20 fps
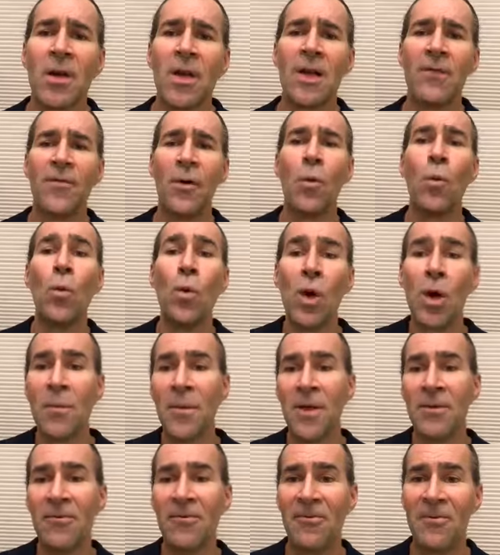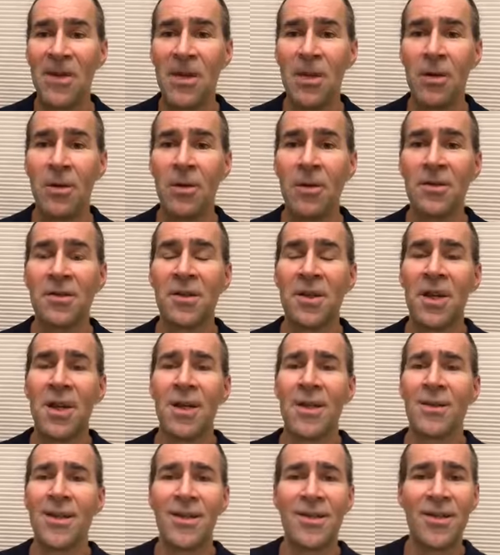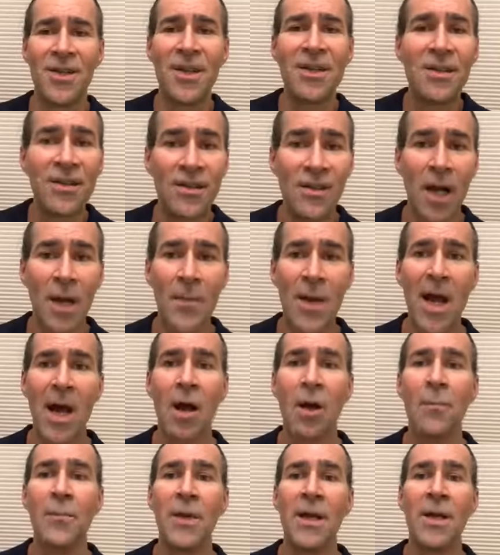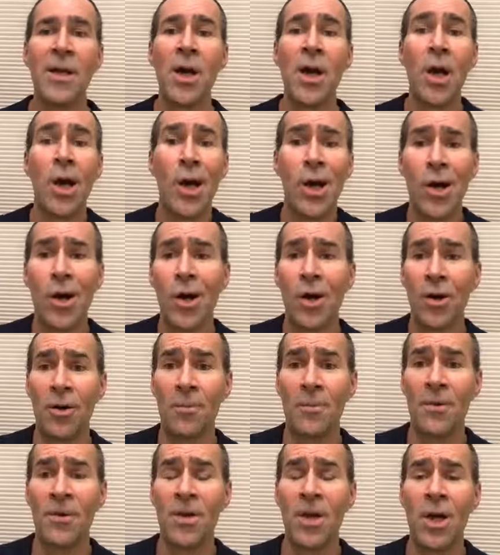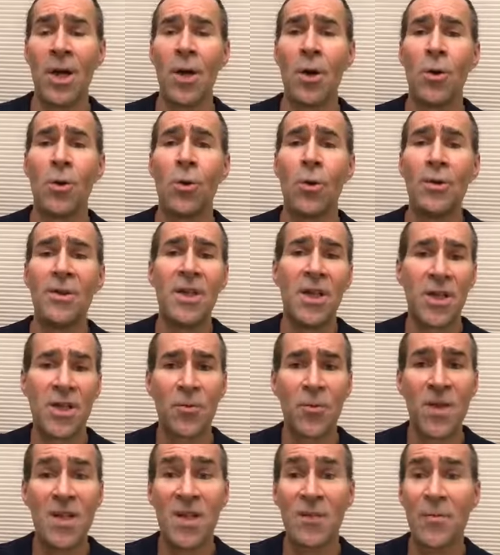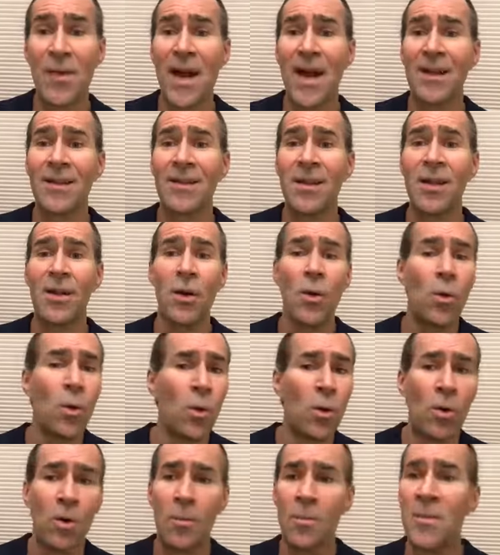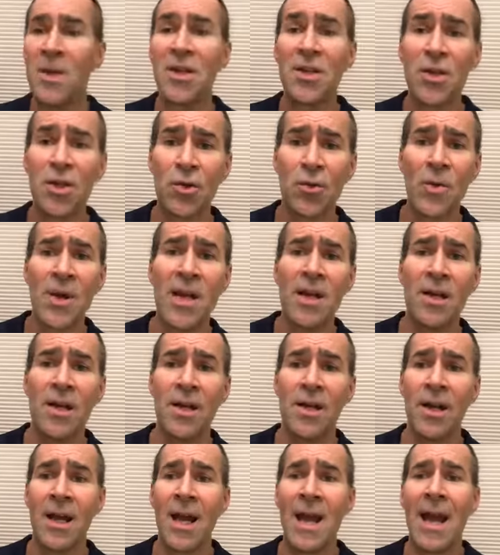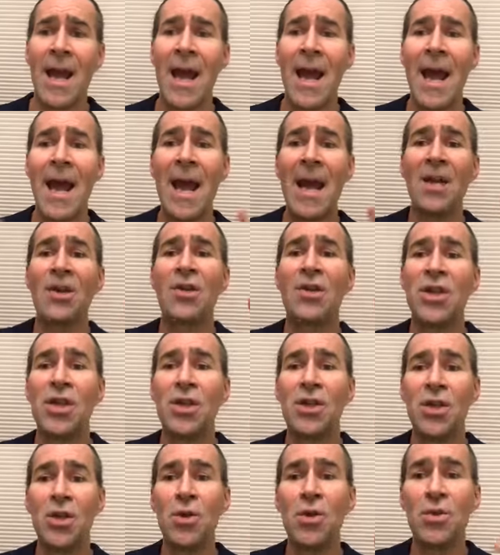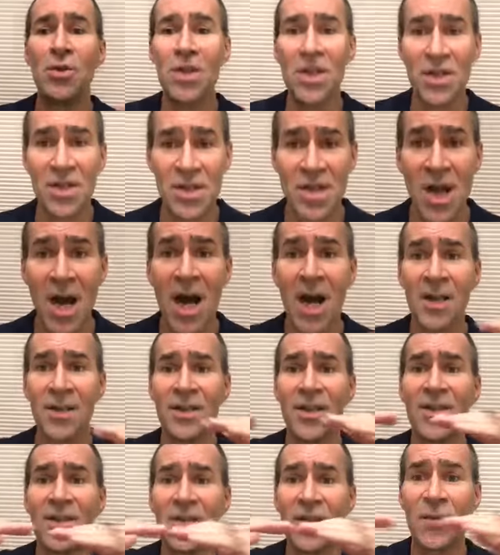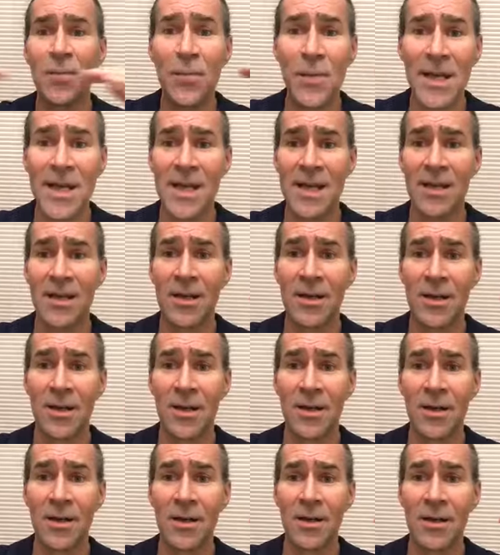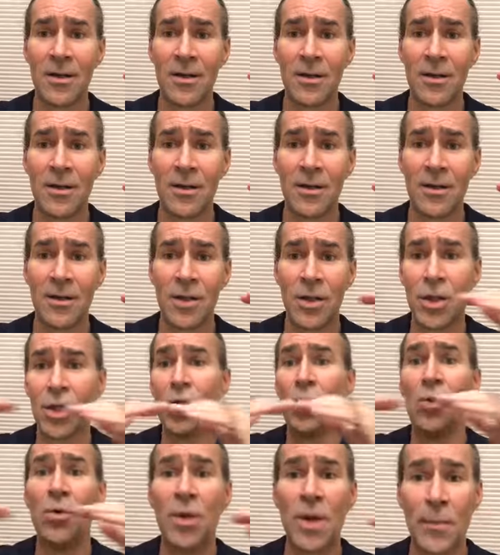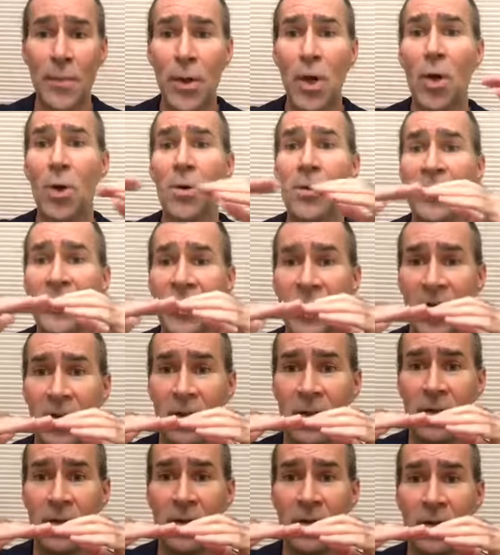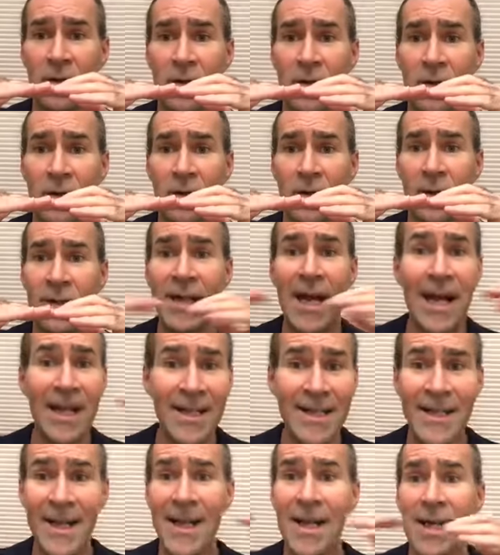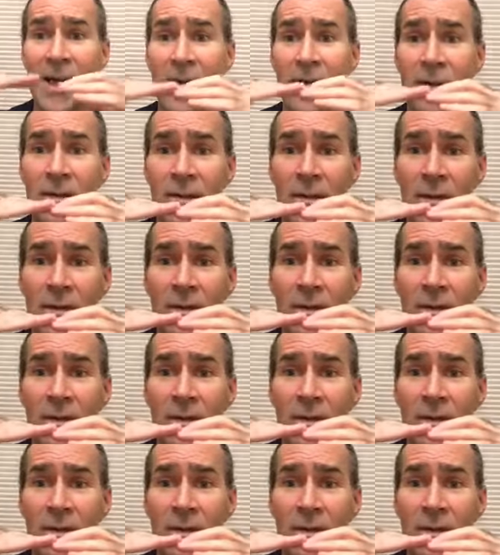If a woman feels that she's somehow been harmed or disrespected or mistreated, and she chooses not to speak to the person that did it,